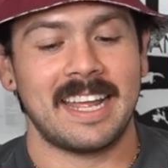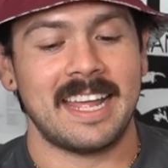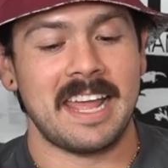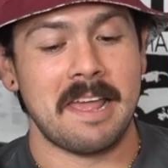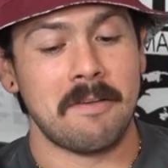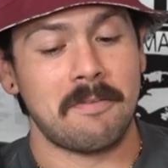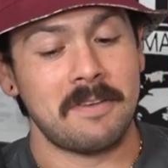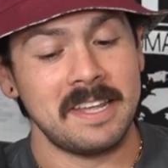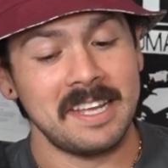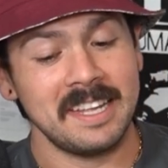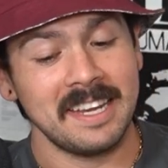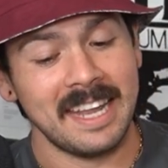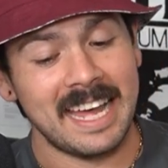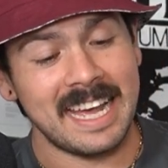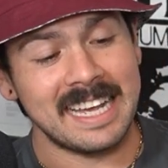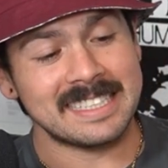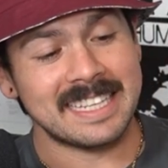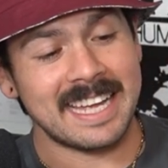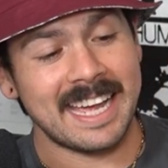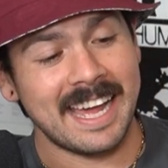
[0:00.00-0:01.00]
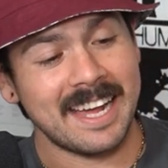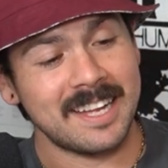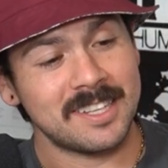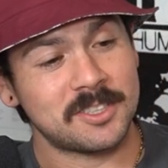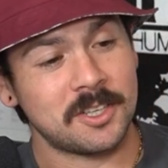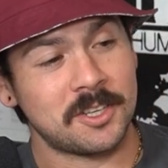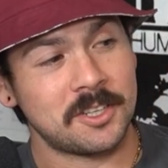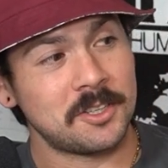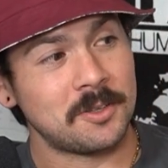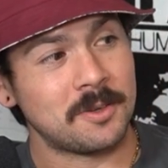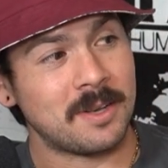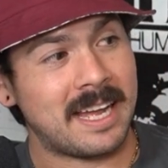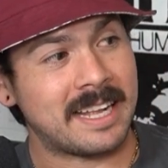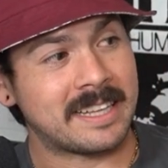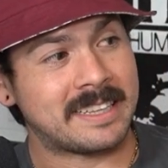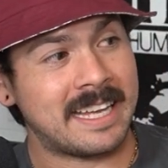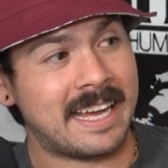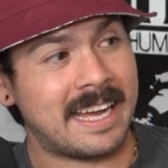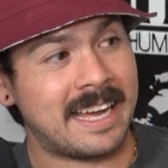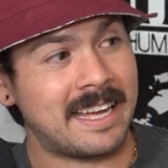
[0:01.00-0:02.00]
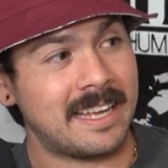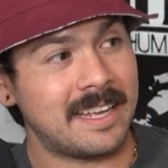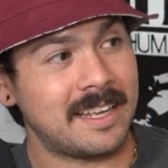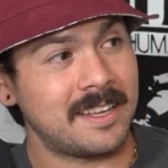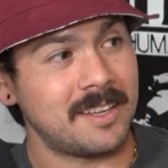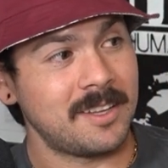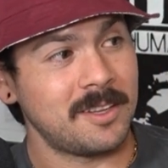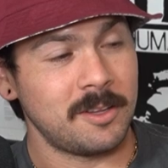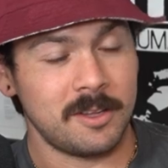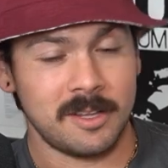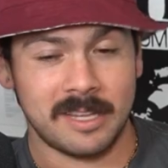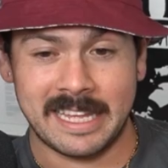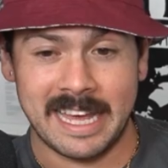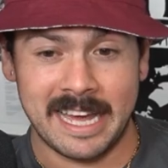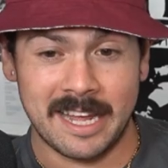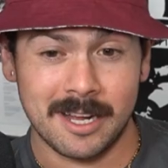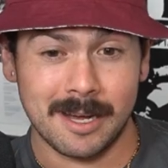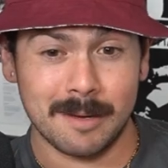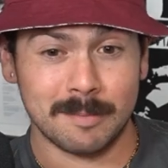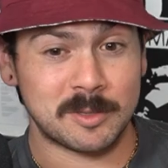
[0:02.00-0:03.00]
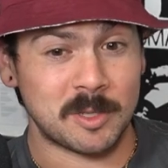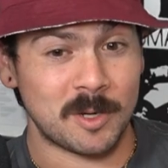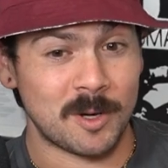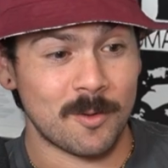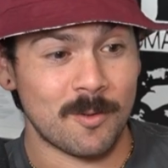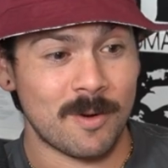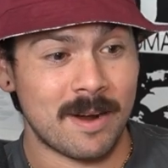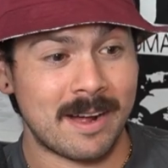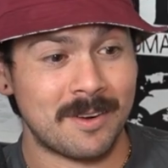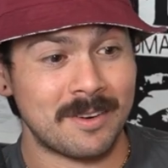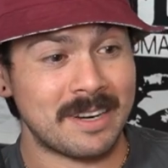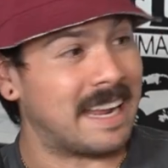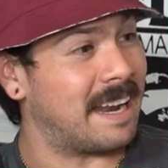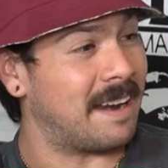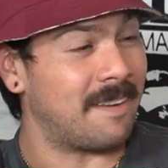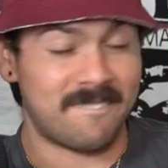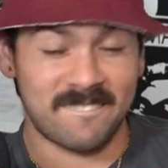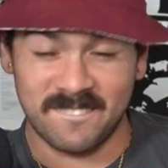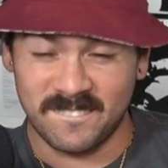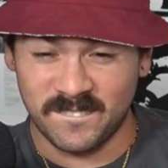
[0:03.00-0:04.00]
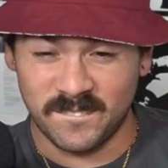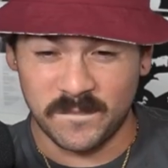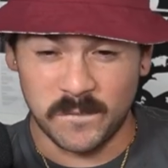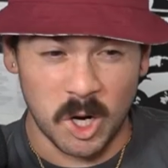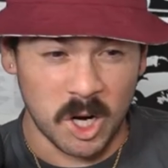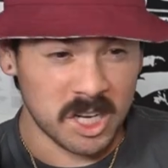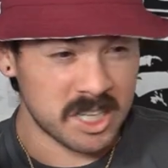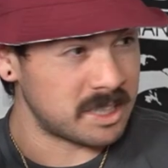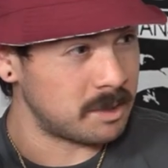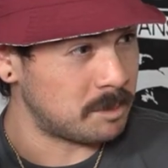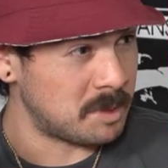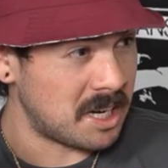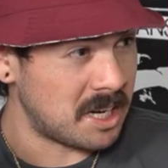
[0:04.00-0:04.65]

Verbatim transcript: if he lays hands on you like that, get up, turn around, and fuck him